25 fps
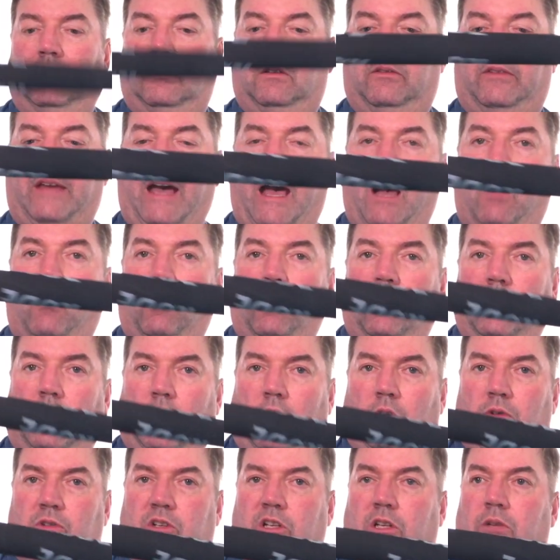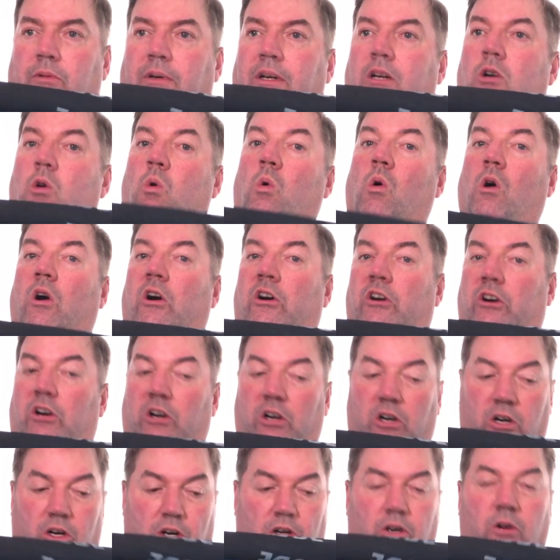That will go to your
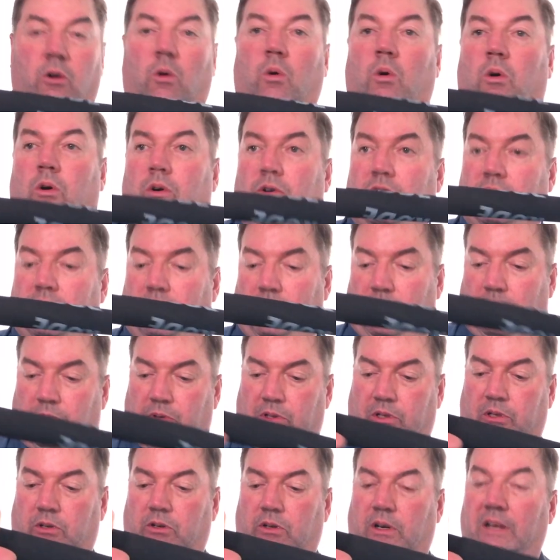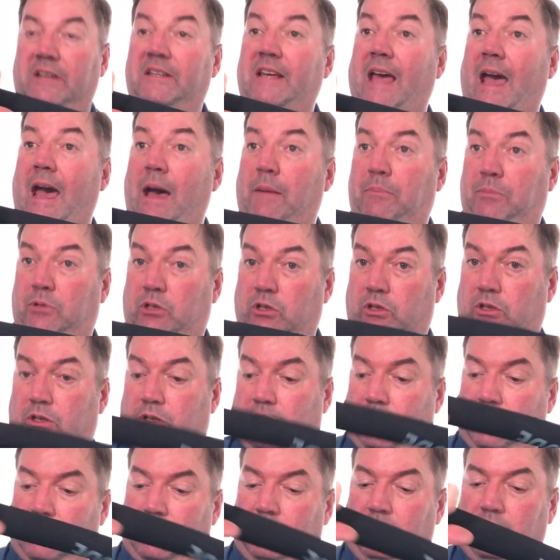recorder or to your
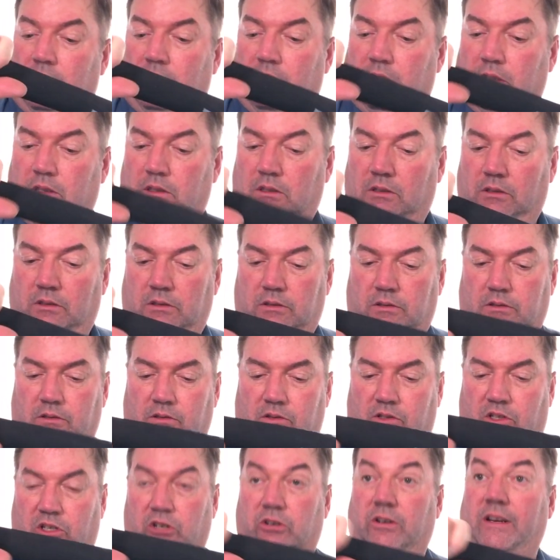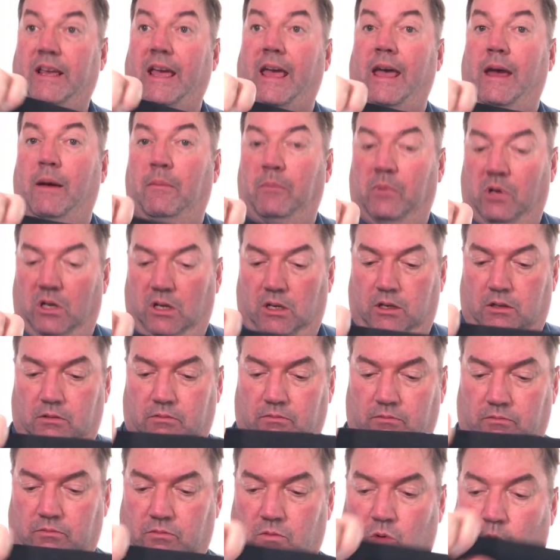adapter, to your
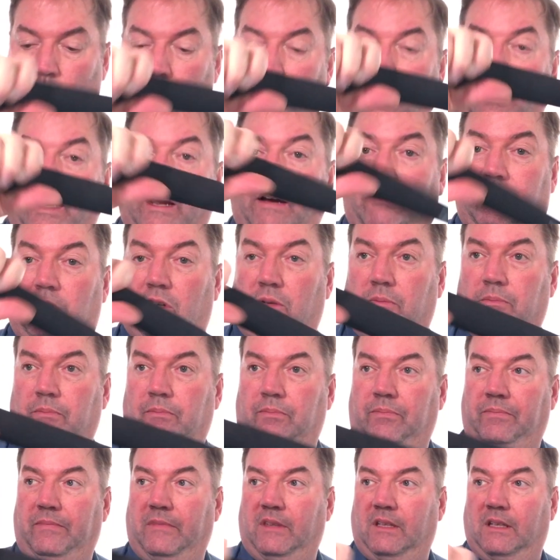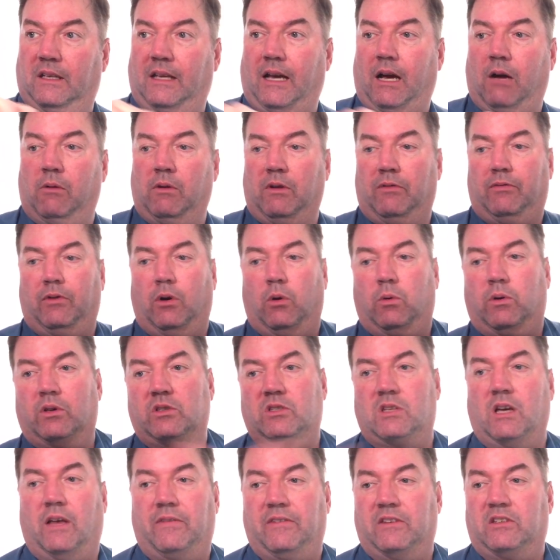camera, whatever. Now we
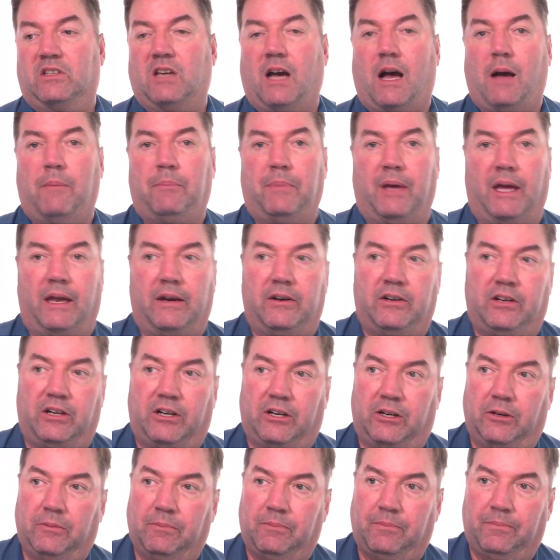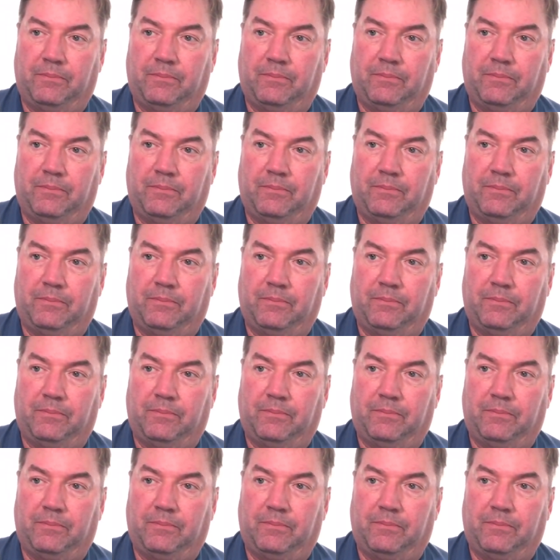focus on the top end here.